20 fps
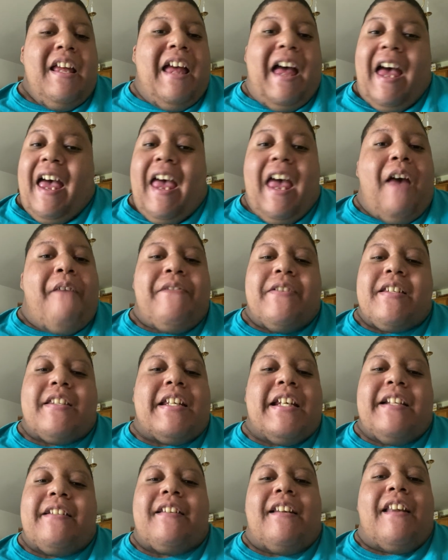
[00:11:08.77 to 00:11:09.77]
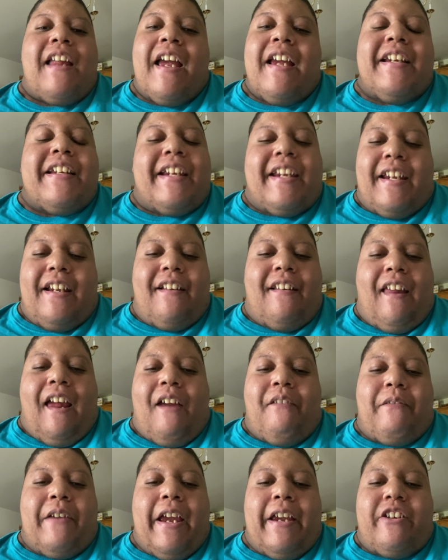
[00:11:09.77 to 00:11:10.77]
I haven't seen the Lion King
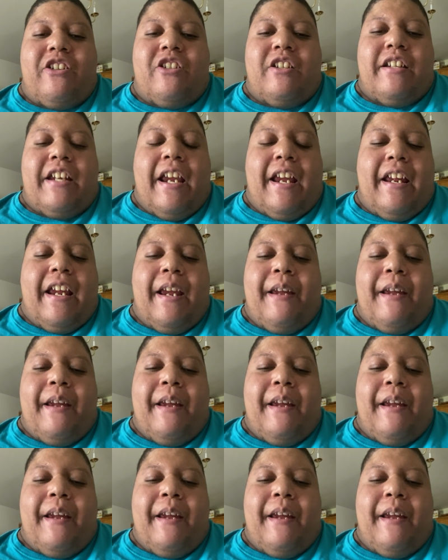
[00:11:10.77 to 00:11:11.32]
live action yet,